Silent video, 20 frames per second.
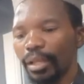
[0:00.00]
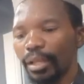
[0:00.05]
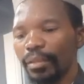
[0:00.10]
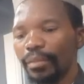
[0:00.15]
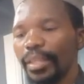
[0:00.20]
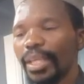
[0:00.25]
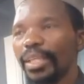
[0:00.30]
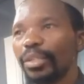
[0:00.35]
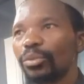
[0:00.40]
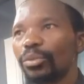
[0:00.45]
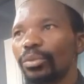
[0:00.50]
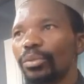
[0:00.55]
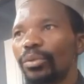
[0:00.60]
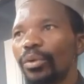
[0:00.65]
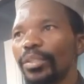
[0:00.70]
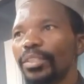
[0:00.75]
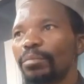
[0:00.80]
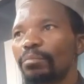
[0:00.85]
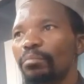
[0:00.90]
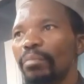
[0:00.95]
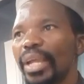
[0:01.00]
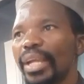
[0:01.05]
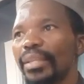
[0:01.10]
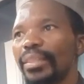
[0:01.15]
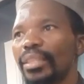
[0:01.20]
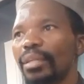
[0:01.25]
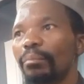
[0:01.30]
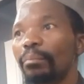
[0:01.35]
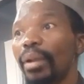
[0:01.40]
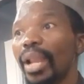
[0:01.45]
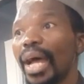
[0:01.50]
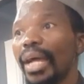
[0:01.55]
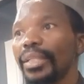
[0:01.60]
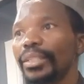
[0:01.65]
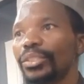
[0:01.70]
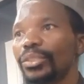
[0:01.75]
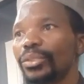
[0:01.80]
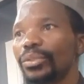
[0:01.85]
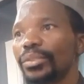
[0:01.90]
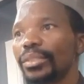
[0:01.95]
They could not make the
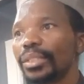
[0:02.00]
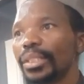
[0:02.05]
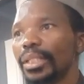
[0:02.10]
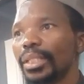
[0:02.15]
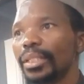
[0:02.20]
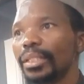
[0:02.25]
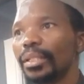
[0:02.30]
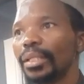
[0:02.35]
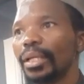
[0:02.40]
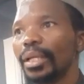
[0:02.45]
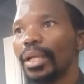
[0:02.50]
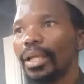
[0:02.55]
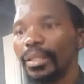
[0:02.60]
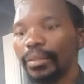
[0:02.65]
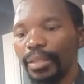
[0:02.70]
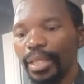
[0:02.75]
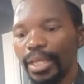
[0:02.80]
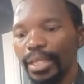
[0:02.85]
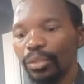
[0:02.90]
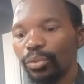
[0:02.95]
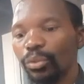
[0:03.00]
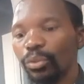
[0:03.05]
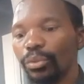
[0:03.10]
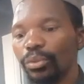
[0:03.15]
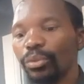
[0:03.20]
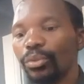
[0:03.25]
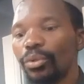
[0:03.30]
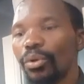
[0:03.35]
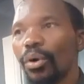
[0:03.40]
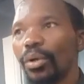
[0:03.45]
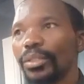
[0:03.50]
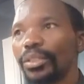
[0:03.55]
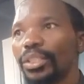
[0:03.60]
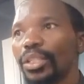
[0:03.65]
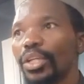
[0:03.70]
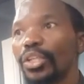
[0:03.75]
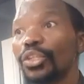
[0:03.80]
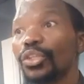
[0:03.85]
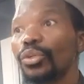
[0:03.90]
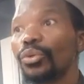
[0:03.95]
blind to see. They could not
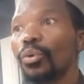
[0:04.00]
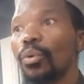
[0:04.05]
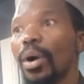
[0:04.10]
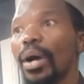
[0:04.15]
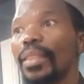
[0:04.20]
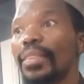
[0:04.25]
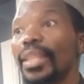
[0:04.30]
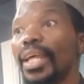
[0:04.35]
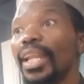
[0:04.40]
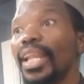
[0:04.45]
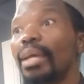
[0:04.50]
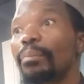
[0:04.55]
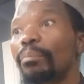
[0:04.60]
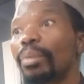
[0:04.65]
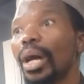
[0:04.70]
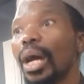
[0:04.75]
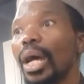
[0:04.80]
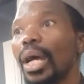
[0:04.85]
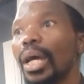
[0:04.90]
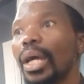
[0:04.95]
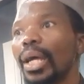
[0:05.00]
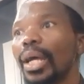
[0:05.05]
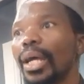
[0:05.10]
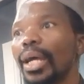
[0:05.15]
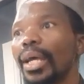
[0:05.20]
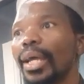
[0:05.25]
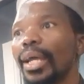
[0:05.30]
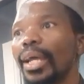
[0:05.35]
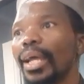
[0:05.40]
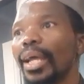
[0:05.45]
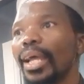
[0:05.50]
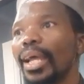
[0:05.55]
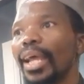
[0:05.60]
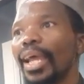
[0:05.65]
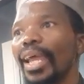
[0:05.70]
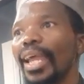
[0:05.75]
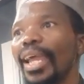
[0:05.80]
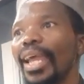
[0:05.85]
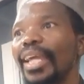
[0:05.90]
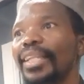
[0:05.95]
cure the leper.
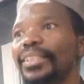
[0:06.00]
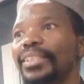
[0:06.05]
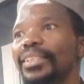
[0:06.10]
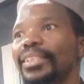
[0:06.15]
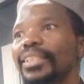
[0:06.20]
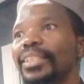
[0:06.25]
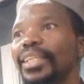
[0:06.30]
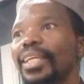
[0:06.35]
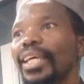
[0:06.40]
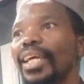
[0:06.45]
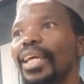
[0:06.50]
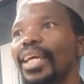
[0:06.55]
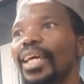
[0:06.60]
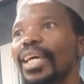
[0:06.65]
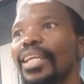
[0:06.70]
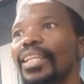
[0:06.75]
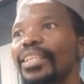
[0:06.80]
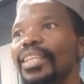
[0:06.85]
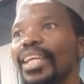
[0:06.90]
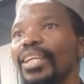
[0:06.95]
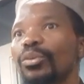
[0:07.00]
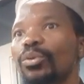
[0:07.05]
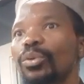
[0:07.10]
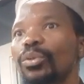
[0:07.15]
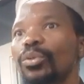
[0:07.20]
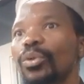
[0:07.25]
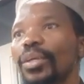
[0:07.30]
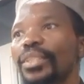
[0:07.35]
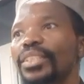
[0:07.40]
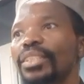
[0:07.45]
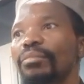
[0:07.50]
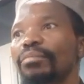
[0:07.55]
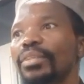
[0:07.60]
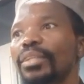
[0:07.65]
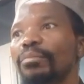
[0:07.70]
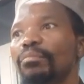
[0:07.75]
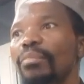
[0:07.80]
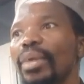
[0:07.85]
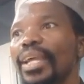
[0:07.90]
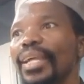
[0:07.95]
And they could not
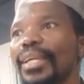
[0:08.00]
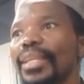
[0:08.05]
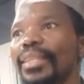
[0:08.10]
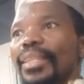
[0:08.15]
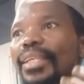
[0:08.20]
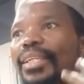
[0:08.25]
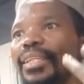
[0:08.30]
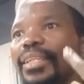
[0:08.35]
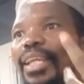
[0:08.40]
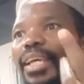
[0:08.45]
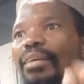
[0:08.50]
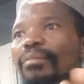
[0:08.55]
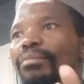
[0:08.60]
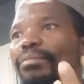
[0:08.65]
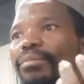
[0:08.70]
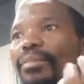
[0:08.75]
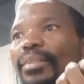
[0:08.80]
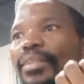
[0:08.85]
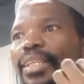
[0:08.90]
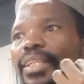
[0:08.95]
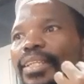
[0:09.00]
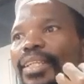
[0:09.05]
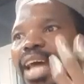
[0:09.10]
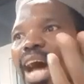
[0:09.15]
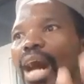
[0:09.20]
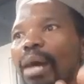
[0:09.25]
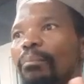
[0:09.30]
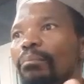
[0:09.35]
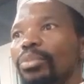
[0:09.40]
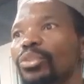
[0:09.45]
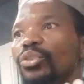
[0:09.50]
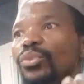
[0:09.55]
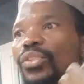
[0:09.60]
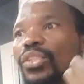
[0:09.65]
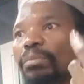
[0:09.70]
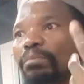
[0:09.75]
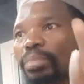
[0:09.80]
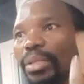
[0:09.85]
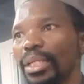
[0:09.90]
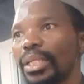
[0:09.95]
even make the deaf, the dumb to
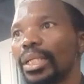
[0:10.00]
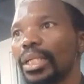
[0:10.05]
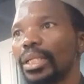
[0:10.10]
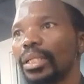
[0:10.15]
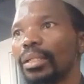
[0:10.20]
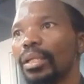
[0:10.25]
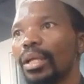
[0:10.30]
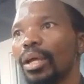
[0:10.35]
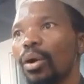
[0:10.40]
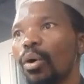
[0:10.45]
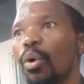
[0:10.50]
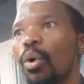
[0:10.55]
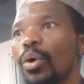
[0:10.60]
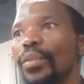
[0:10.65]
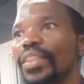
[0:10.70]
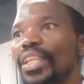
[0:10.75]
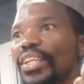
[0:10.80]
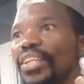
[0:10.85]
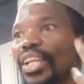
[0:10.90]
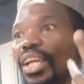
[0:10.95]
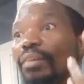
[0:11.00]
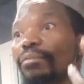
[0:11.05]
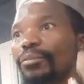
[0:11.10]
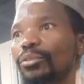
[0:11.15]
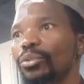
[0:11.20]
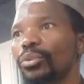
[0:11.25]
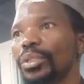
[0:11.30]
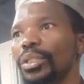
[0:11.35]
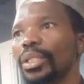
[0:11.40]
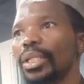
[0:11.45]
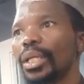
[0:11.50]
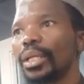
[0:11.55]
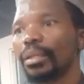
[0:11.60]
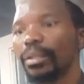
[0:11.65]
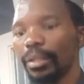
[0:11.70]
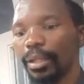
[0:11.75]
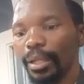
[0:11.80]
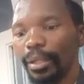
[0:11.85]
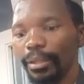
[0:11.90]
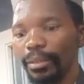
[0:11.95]
speak, or the deaf to hear.
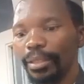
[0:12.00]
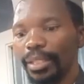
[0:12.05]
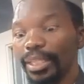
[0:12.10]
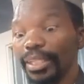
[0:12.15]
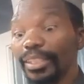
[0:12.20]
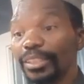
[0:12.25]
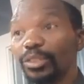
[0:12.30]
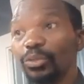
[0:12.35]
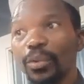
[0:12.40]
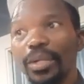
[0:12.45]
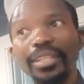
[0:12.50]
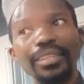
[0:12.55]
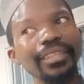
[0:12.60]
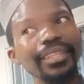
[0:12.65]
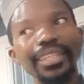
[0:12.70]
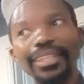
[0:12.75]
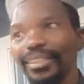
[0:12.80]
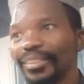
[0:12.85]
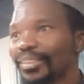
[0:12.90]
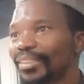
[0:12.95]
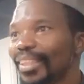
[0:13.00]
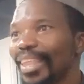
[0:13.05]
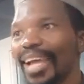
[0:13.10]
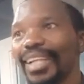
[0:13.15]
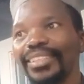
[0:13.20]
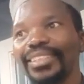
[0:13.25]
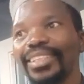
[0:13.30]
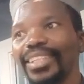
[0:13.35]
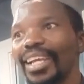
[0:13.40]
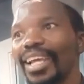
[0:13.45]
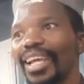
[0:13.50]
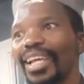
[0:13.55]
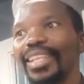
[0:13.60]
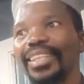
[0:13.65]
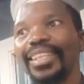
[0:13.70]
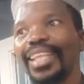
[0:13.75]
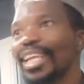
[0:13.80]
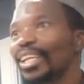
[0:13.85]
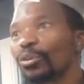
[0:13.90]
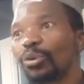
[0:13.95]
These were things that
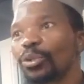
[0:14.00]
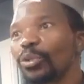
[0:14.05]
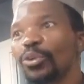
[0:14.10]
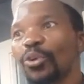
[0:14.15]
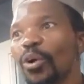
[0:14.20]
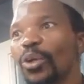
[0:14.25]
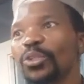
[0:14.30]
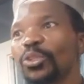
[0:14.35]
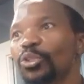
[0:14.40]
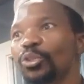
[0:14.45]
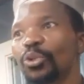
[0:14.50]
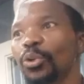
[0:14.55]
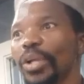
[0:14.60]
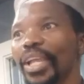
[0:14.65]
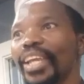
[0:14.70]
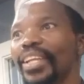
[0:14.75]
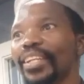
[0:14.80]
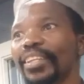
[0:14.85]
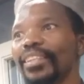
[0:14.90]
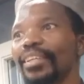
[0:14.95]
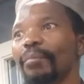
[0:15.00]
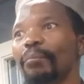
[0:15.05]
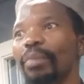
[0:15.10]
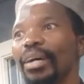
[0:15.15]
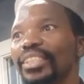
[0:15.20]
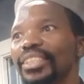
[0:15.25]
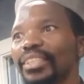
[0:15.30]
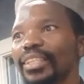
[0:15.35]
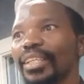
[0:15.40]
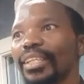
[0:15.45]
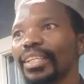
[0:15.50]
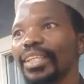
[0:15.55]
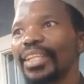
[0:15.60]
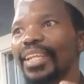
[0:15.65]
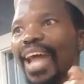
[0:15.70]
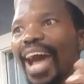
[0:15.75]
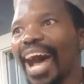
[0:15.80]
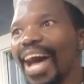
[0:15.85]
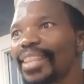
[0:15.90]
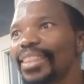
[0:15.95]
they could not do anything. But in
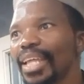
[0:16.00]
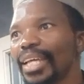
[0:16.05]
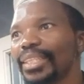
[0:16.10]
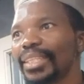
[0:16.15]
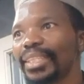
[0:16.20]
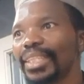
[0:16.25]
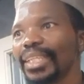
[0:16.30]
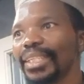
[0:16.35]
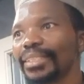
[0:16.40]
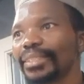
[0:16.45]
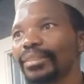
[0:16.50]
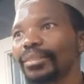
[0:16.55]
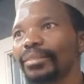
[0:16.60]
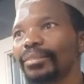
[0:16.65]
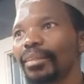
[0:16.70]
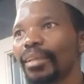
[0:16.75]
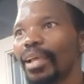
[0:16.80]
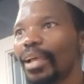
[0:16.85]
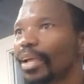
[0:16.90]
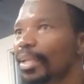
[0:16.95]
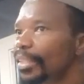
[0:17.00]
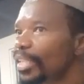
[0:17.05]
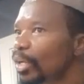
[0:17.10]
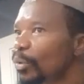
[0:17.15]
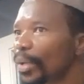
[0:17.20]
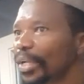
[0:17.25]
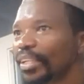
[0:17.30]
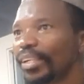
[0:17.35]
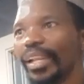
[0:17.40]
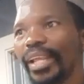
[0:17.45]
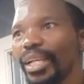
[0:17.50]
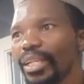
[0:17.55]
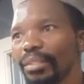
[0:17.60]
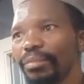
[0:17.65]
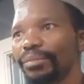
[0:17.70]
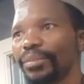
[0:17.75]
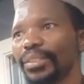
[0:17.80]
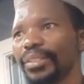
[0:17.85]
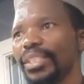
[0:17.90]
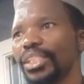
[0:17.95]
other things, they were great
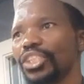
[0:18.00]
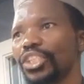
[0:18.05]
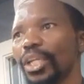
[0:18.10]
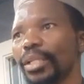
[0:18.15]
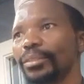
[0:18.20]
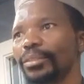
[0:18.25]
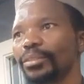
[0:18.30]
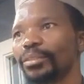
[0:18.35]
physicians.